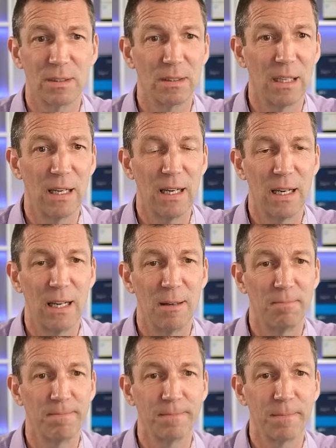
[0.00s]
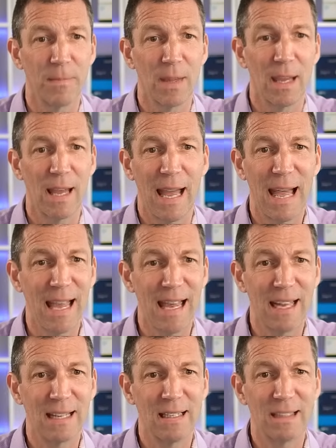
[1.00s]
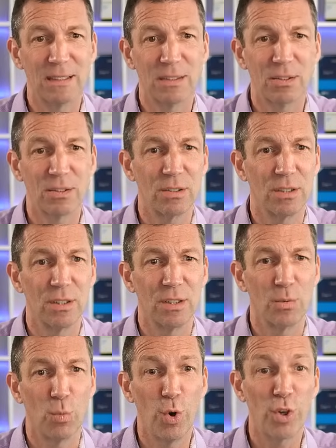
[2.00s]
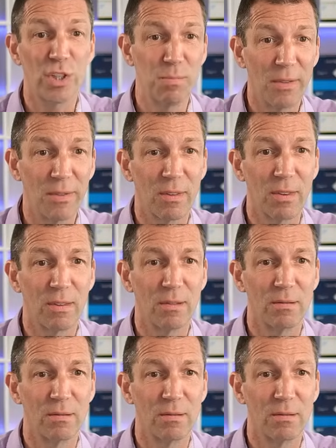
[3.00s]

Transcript: um, and worst month.